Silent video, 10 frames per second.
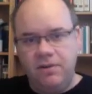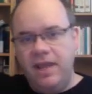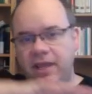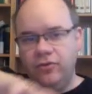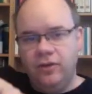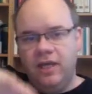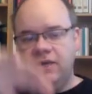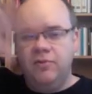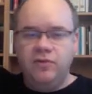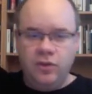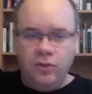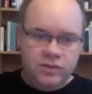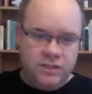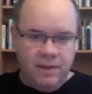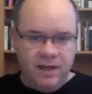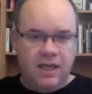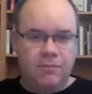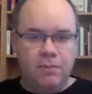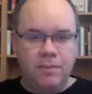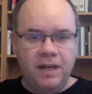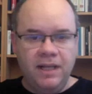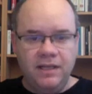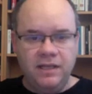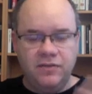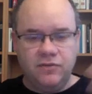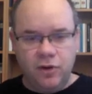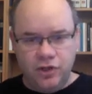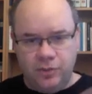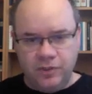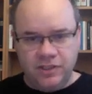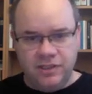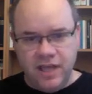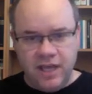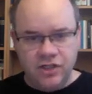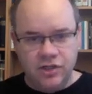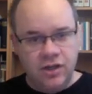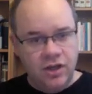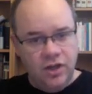playing together with the new semantic capabilities of knowledge representation,